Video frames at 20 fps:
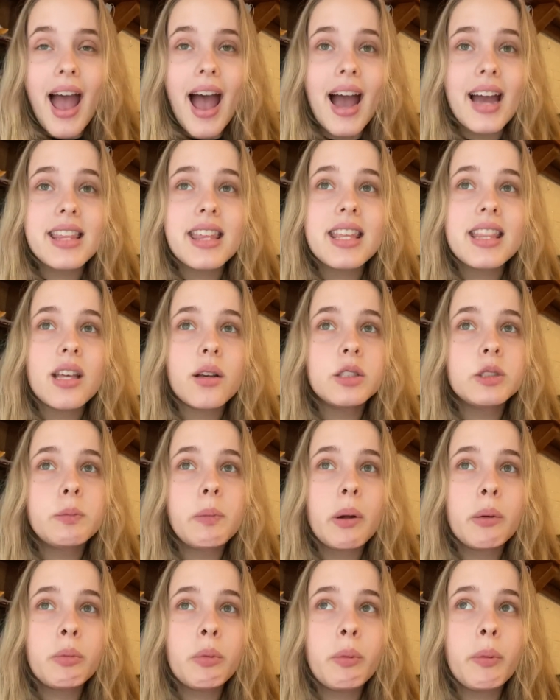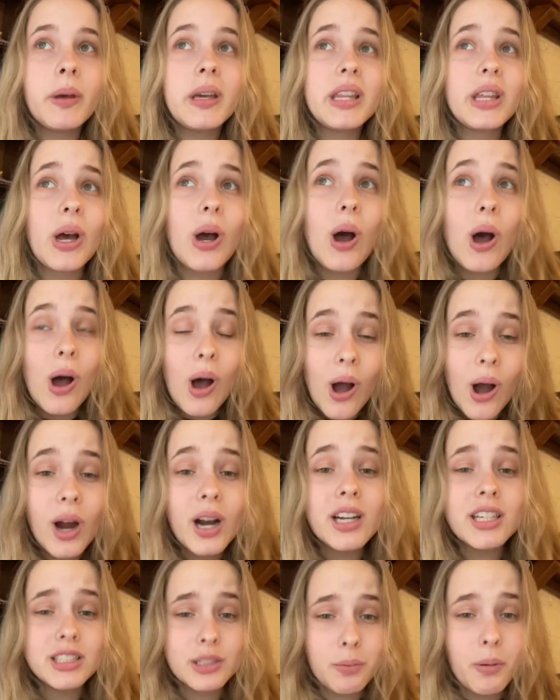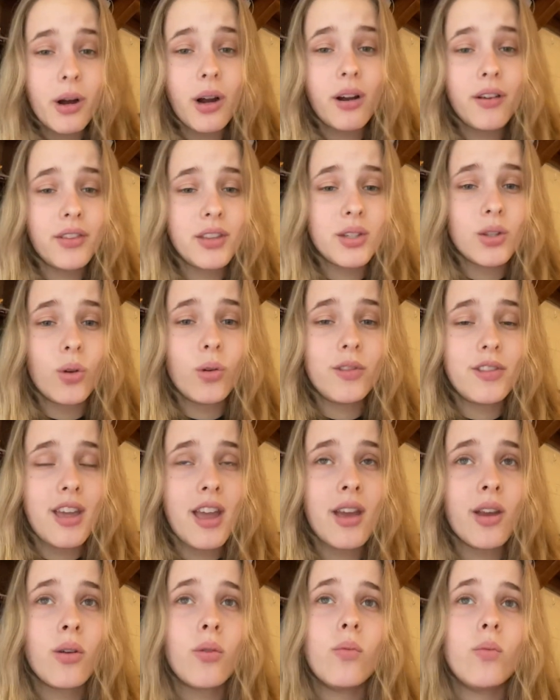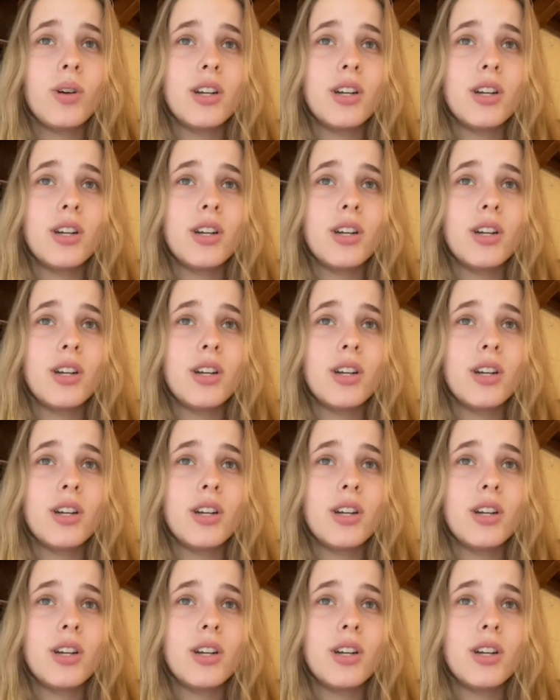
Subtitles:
I think that was probably the hardest part of this whole thing,